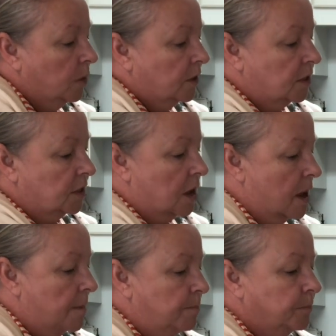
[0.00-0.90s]
with
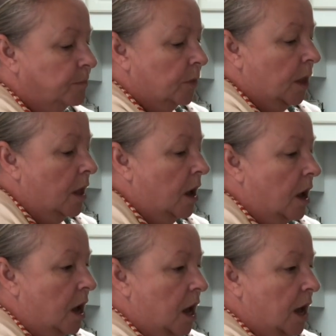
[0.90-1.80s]
some
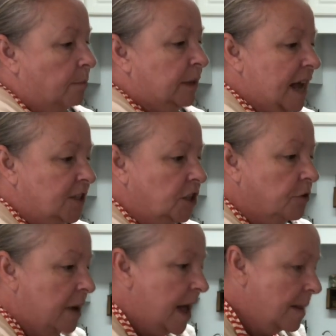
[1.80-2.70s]
plastic
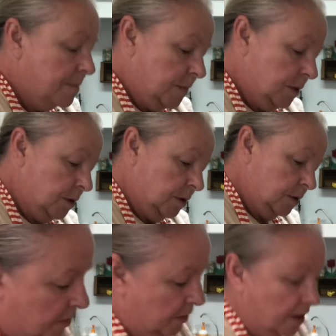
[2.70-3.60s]
wrap.
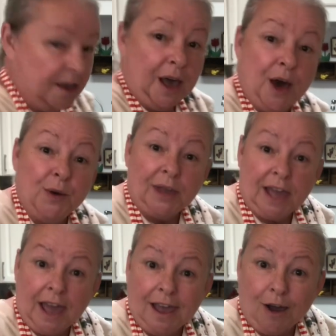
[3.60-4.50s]

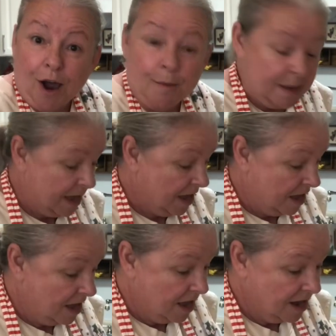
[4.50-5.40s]
Okay, our
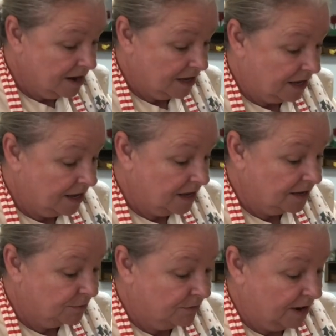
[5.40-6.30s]
pan
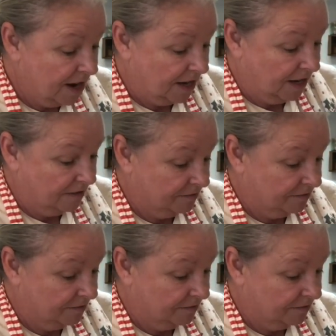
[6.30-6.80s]
is ready.